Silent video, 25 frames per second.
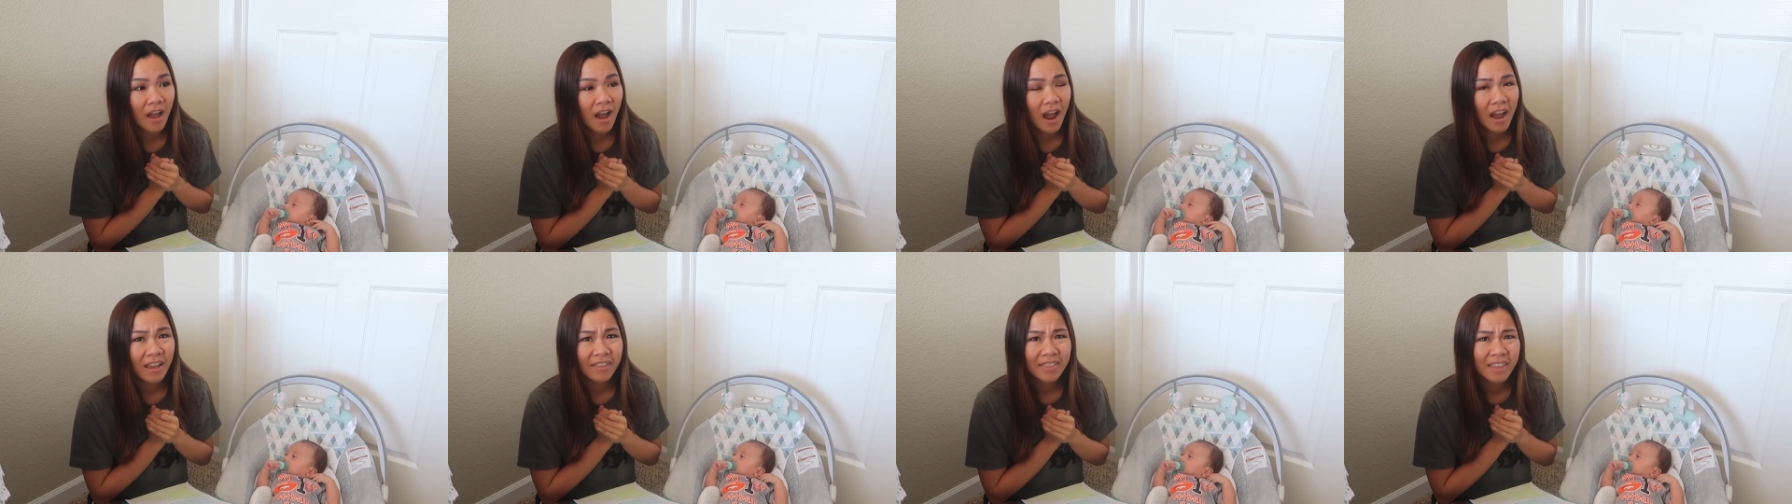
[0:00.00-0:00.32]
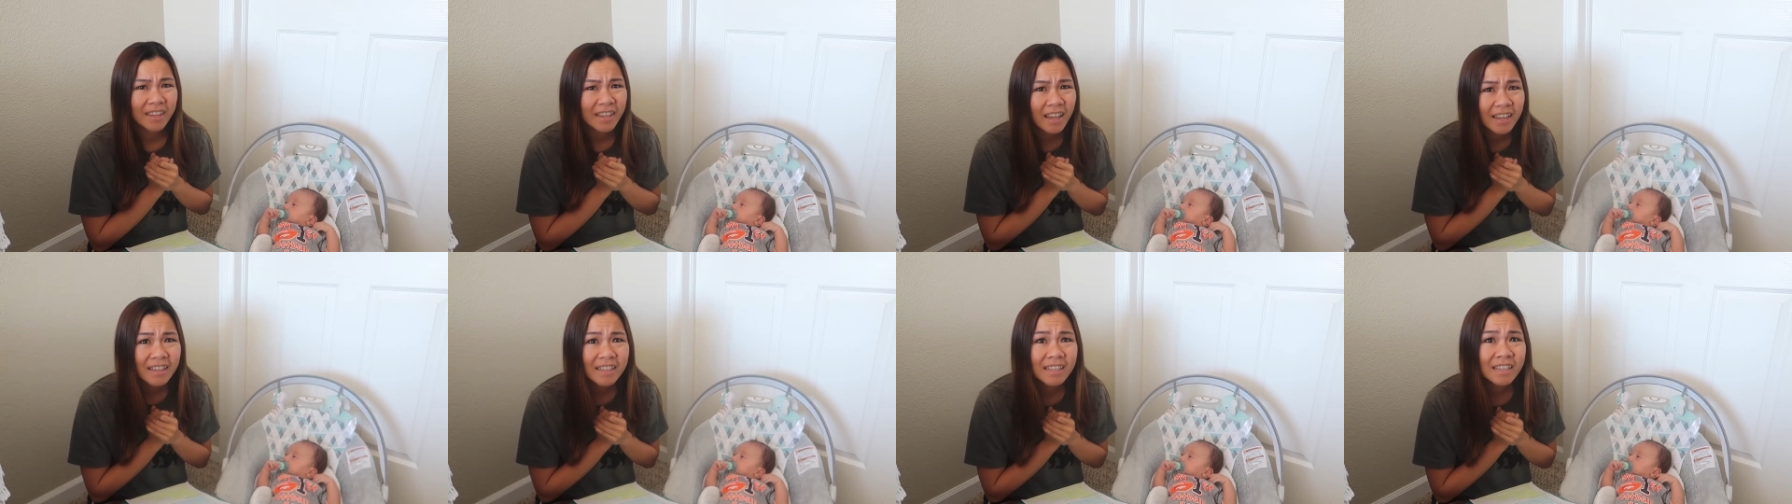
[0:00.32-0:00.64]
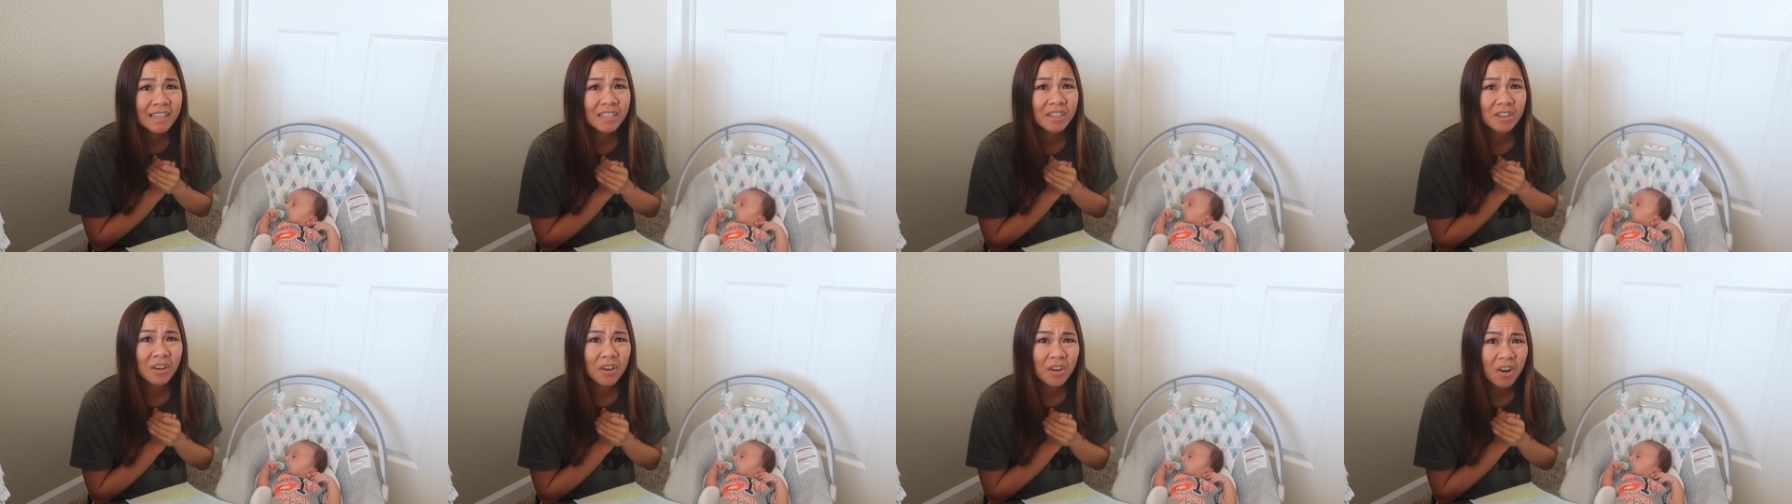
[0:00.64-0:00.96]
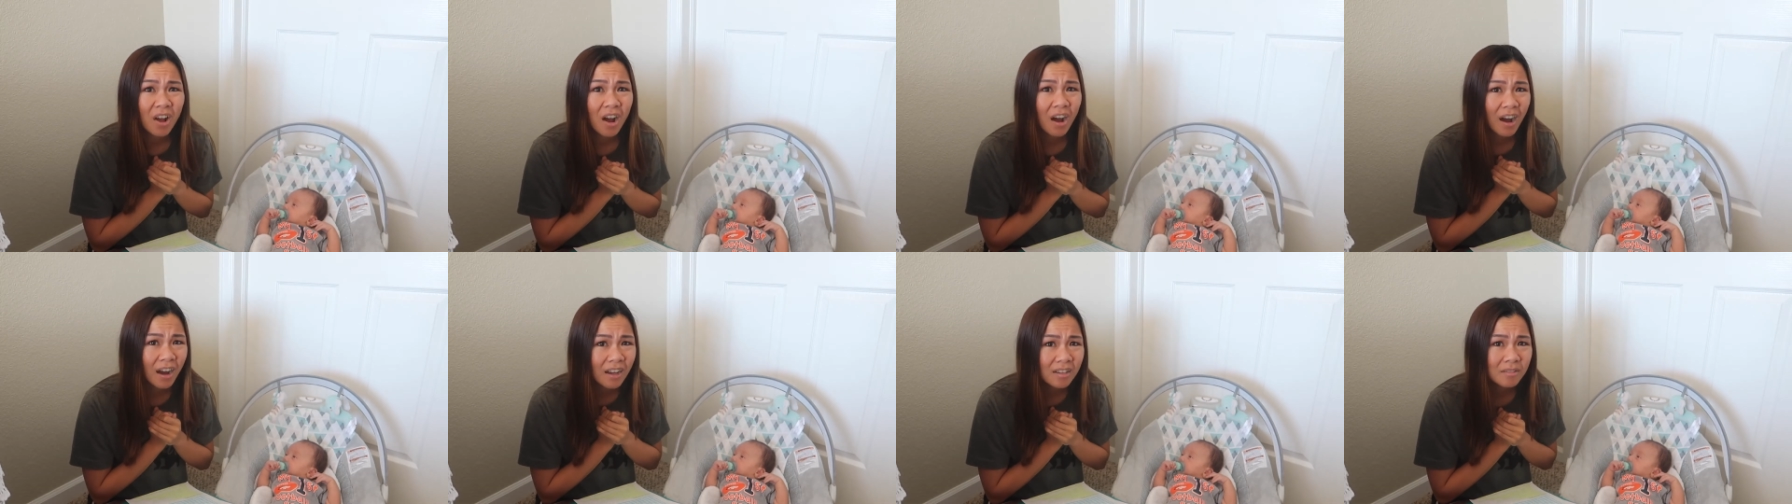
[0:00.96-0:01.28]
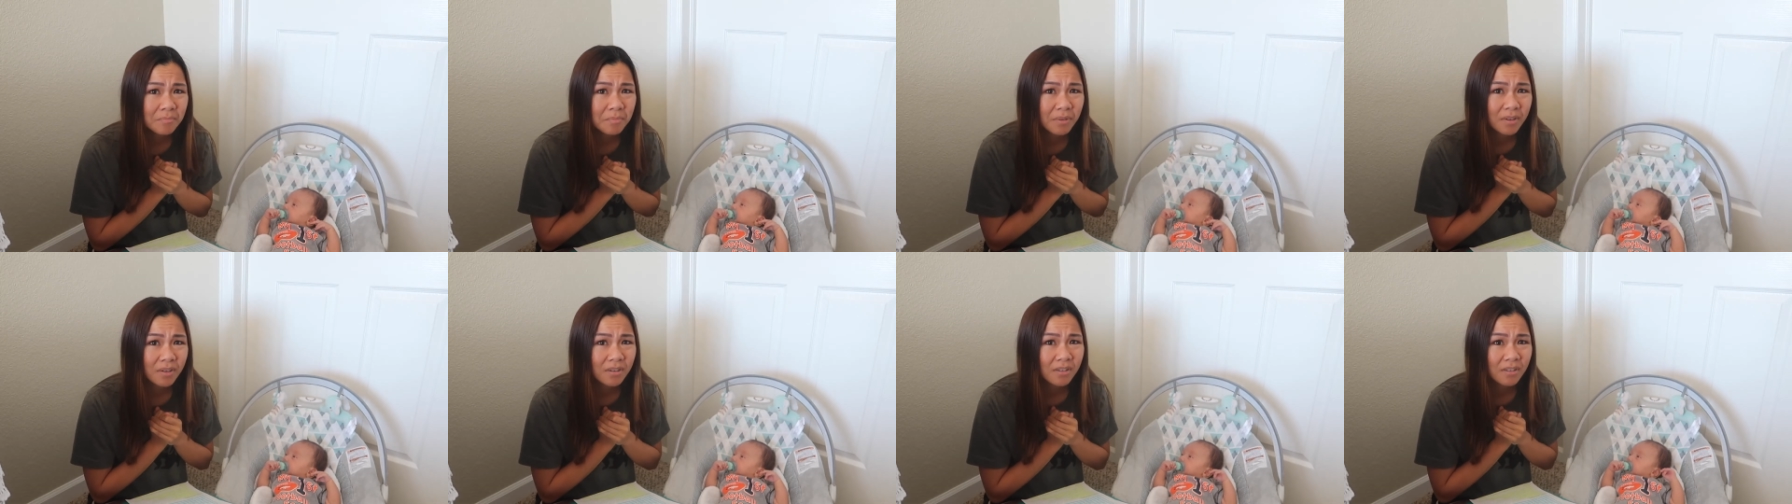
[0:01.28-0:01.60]
I think I need to go to the
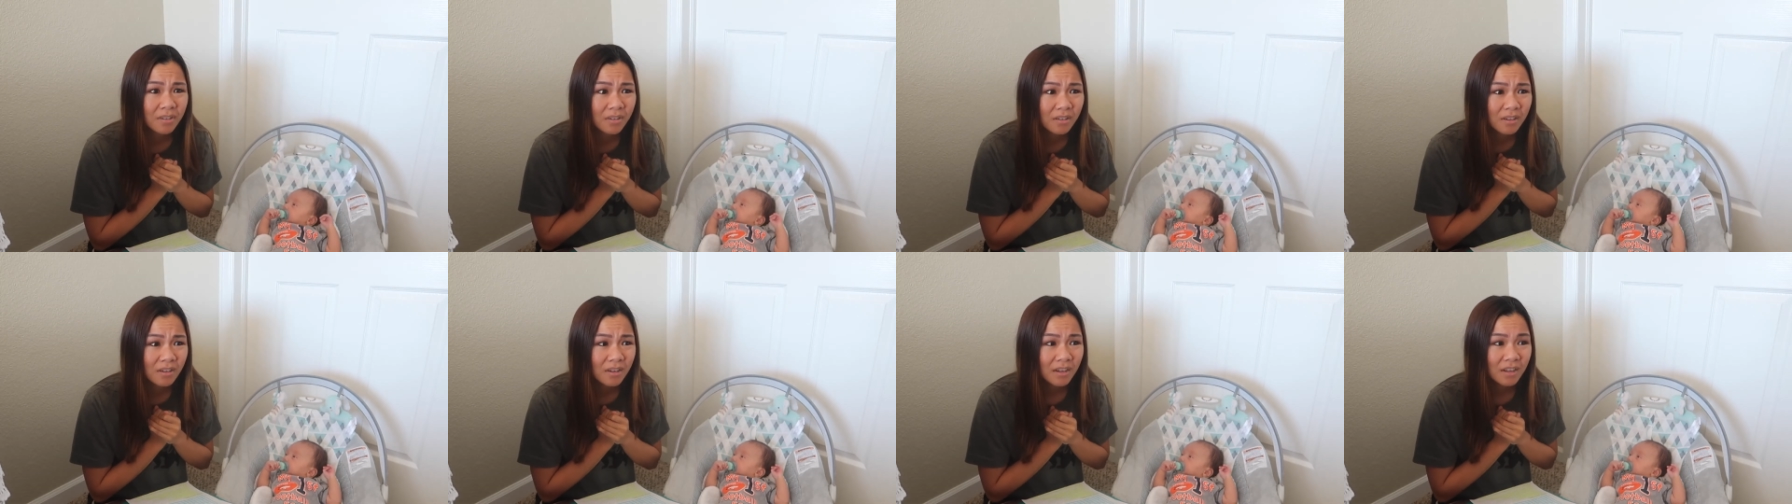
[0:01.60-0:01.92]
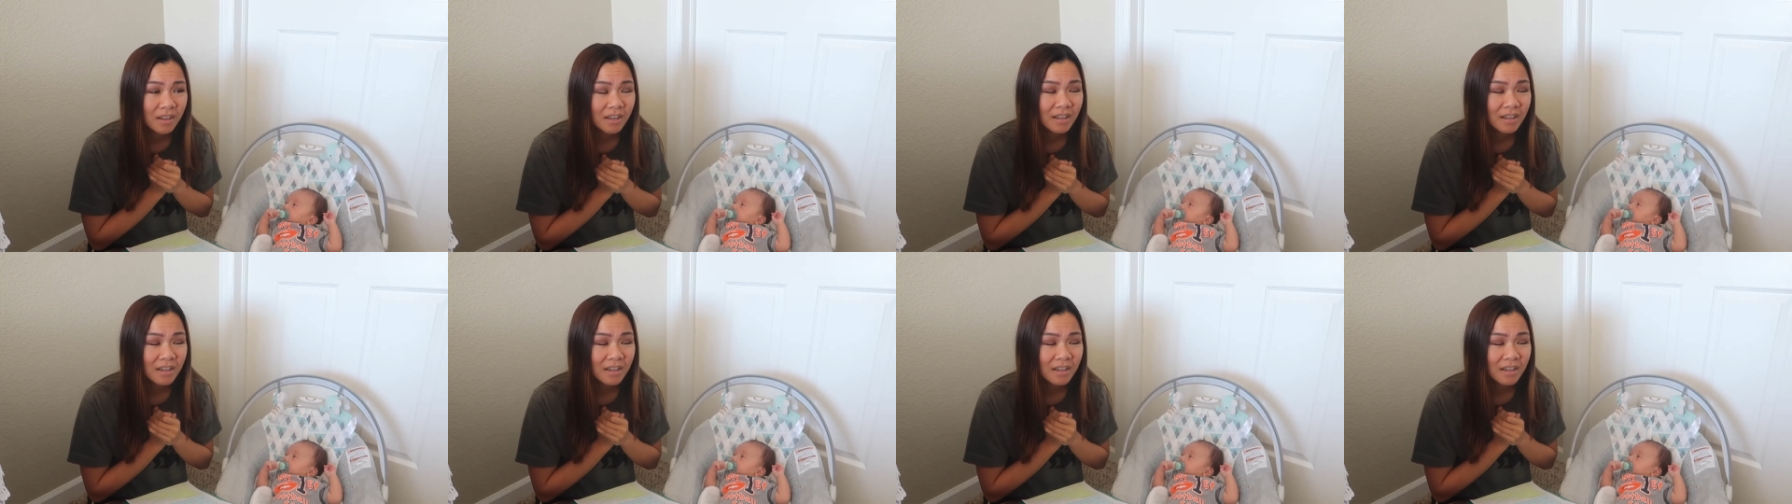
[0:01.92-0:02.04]
hospital.